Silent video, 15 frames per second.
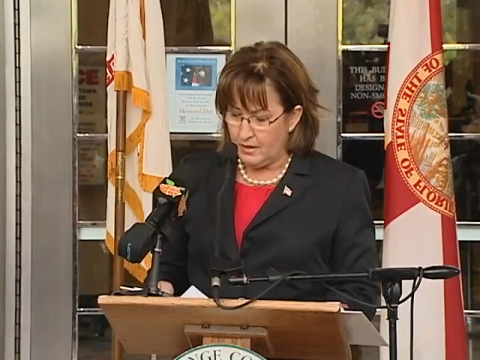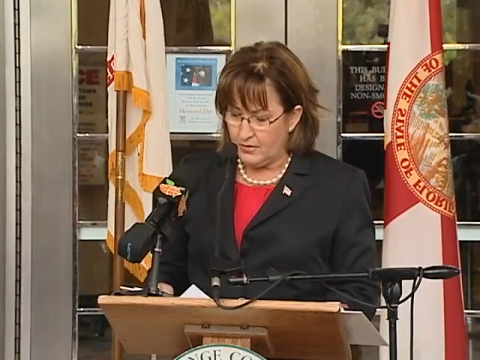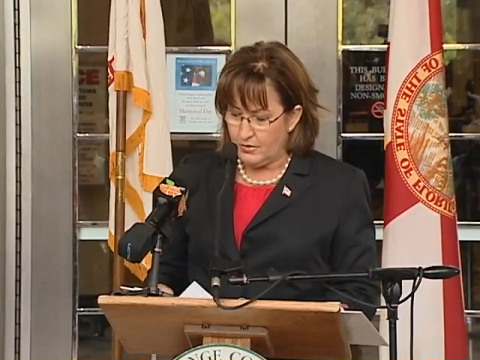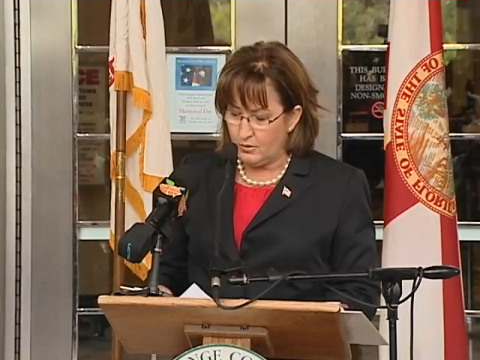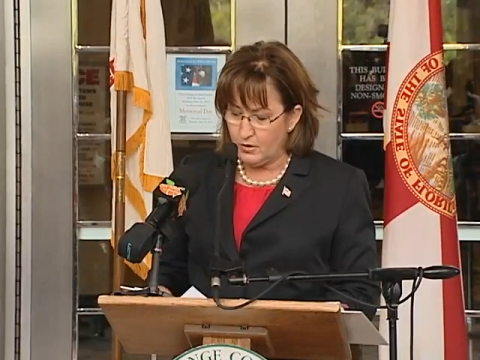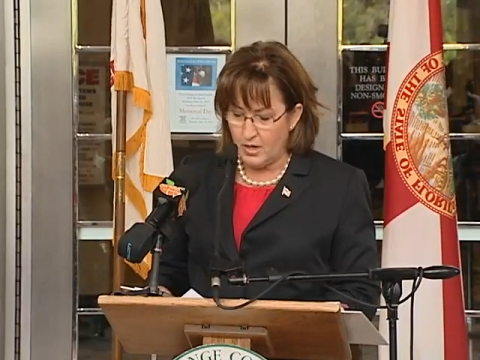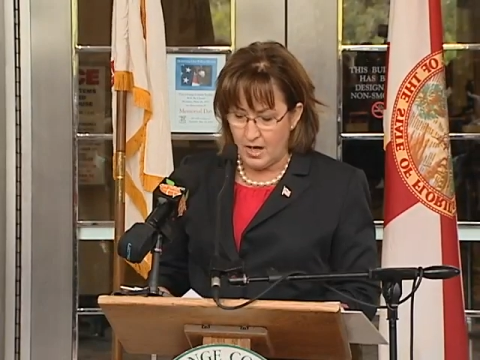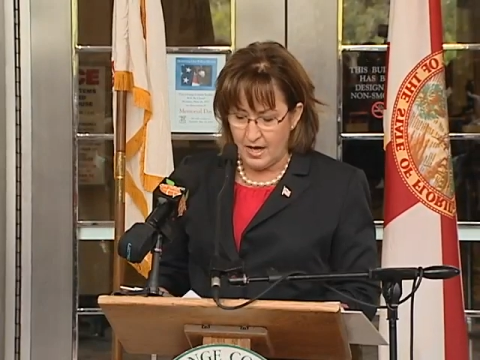
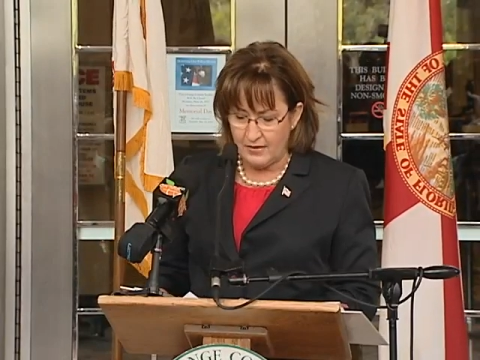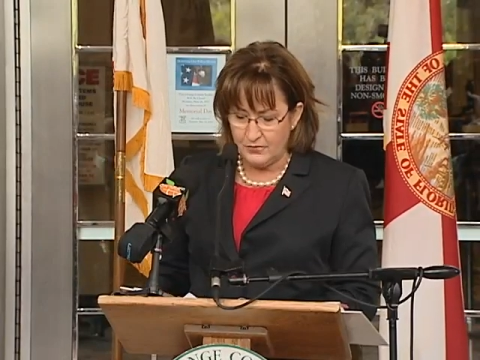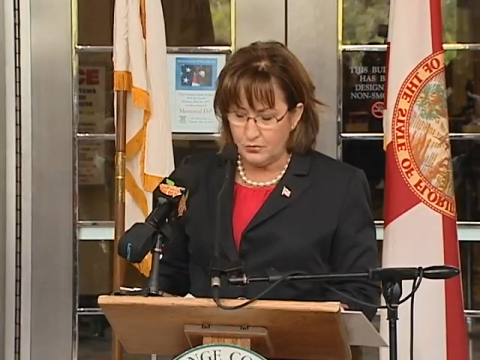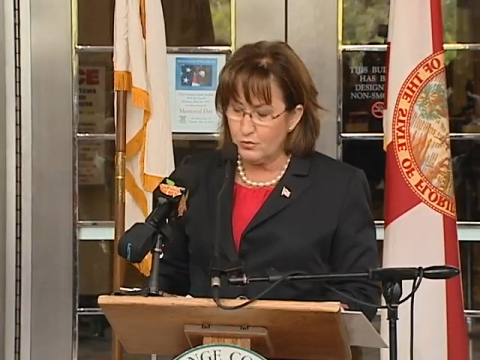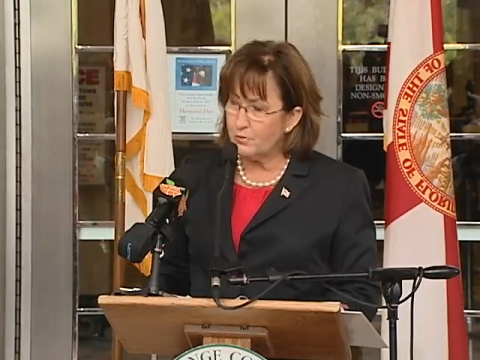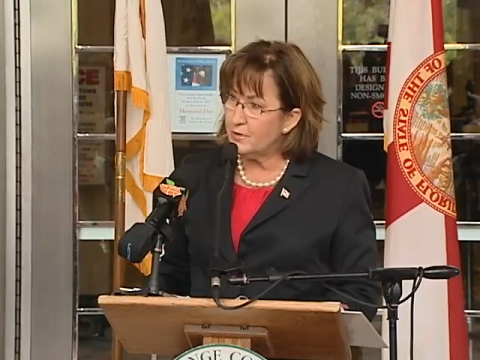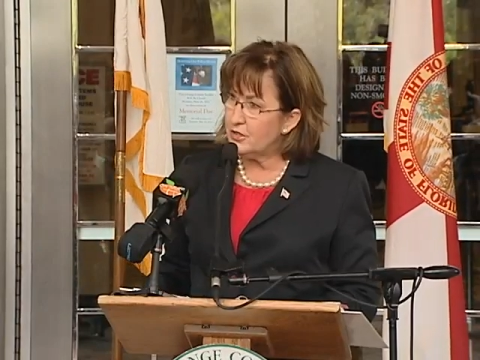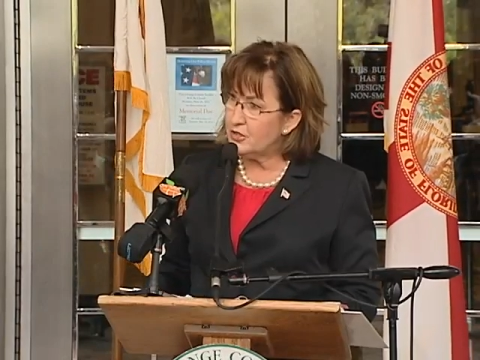Their lives
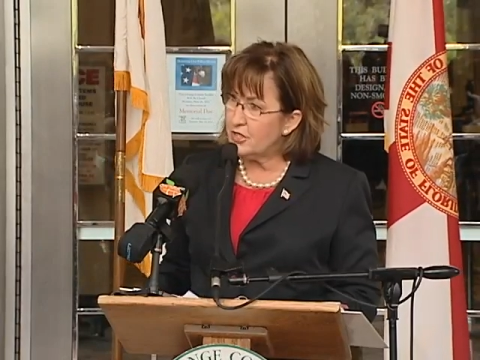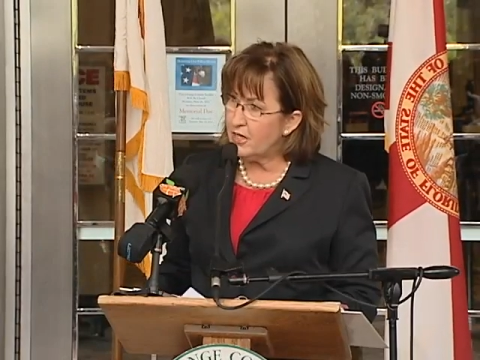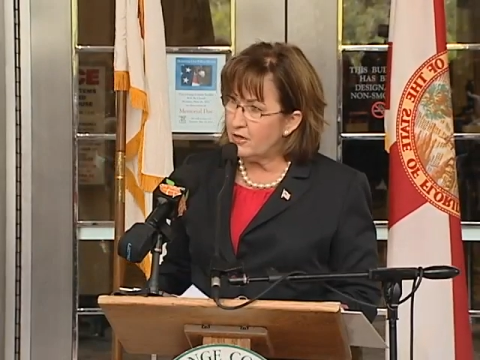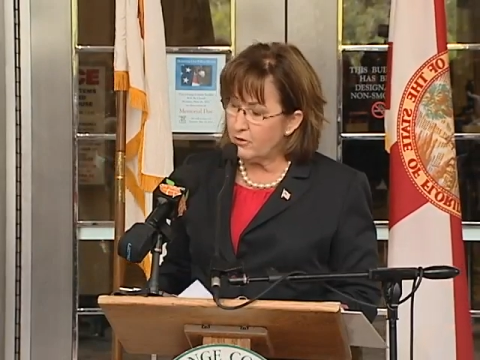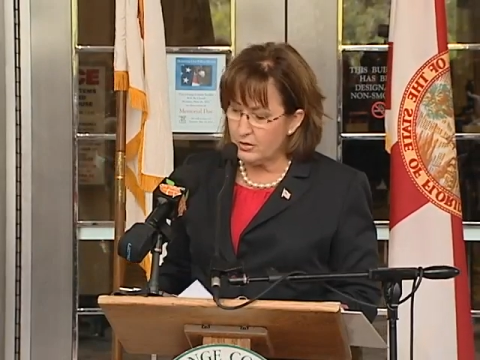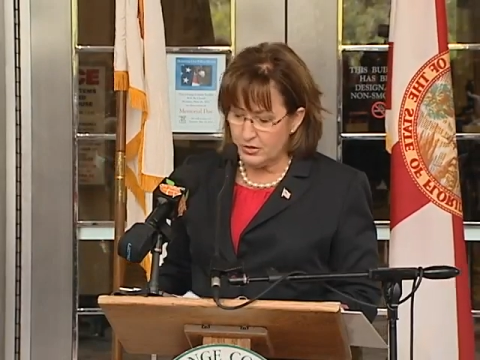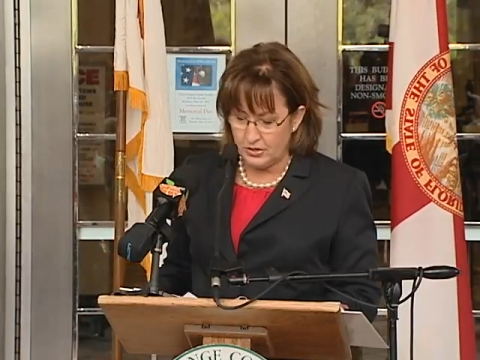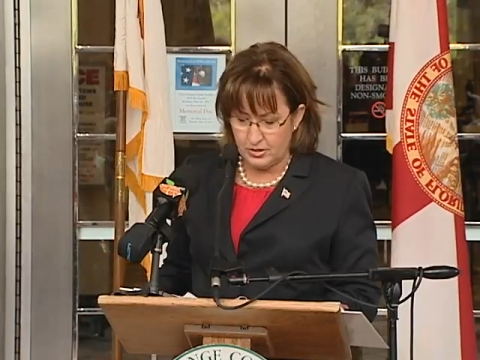will be
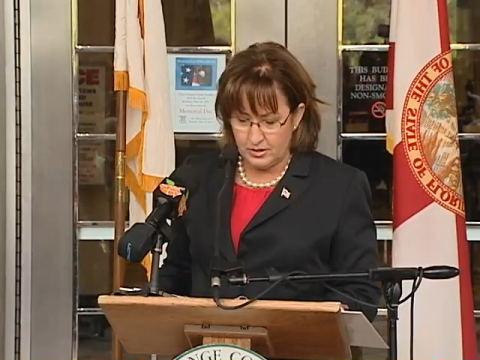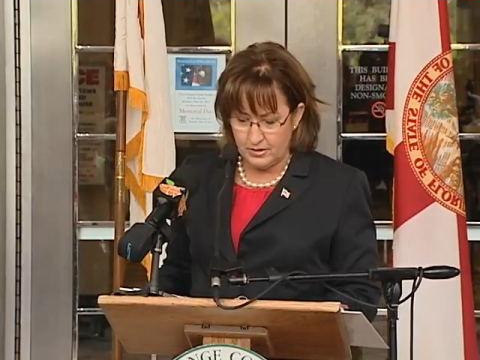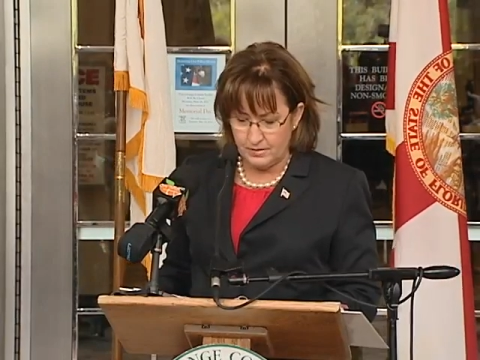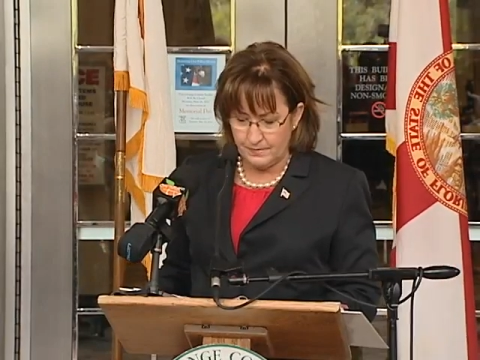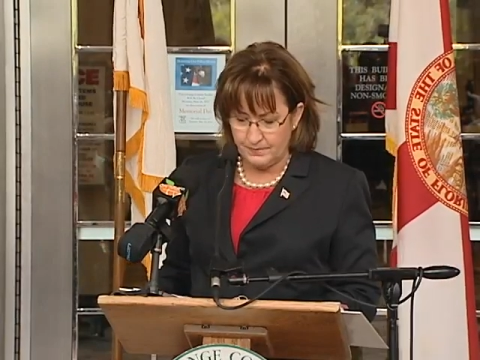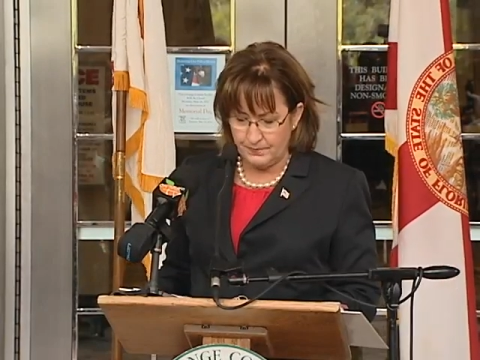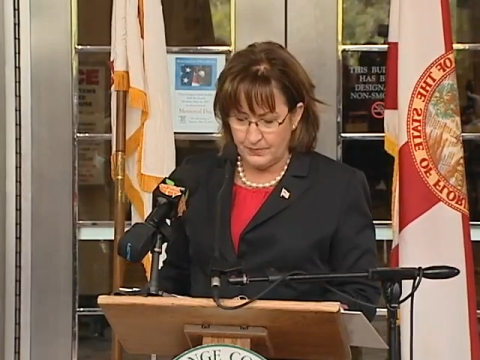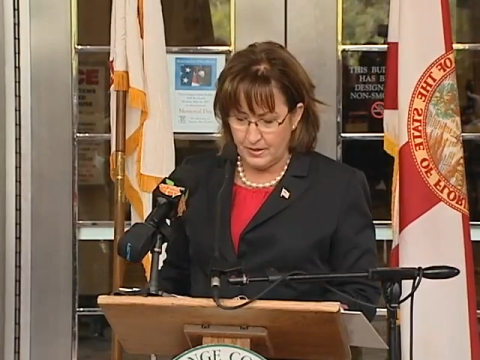cherished
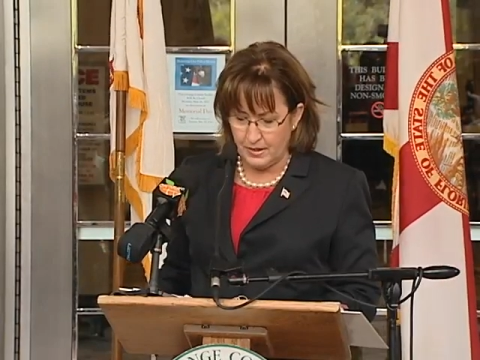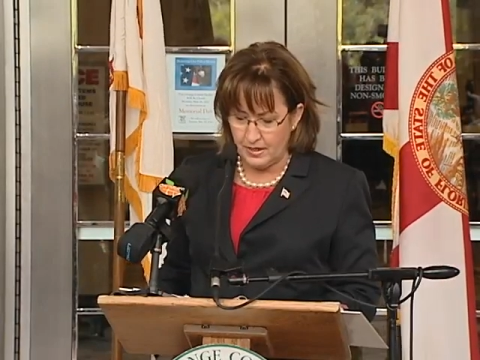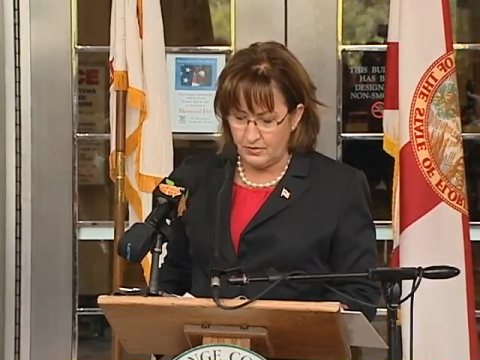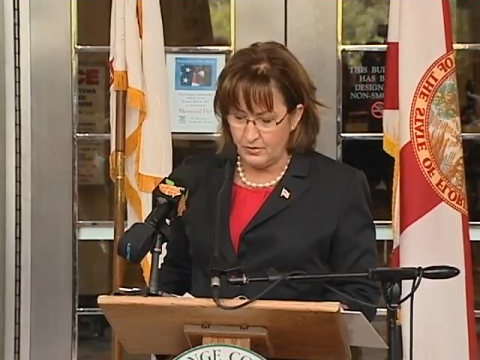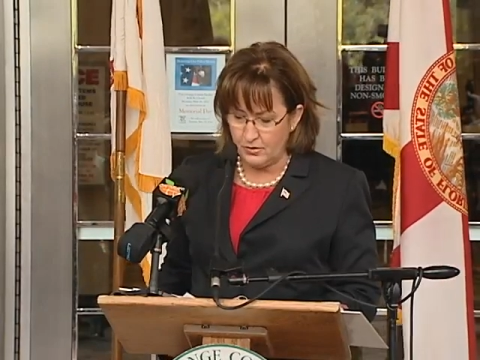and